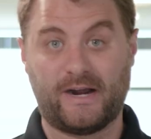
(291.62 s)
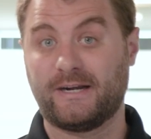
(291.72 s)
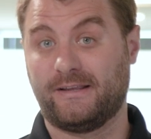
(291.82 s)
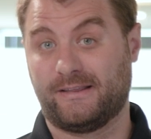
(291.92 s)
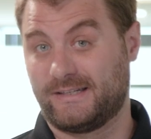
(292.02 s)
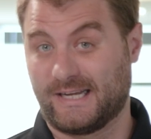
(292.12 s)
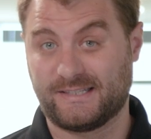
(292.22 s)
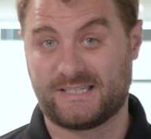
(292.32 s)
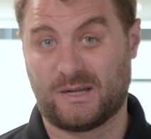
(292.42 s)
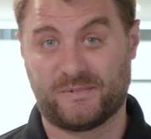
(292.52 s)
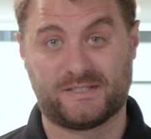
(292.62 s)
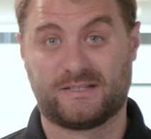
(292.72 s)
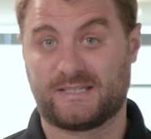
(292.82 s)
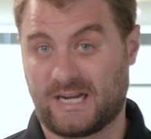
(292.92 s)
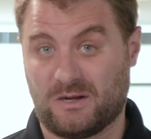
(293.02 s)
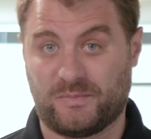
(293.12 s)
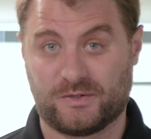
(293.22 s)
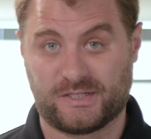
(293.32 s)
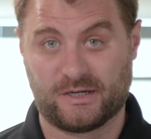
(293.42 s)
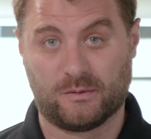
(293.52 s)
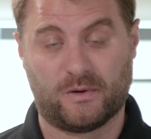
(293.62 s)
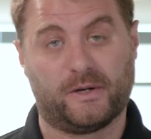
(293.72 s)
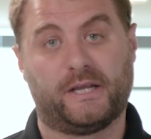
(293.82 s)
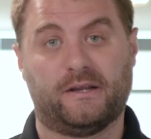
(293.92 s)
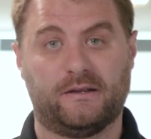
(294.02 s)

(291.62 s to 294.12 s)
Finally, the tenth step is to set up your ceremony.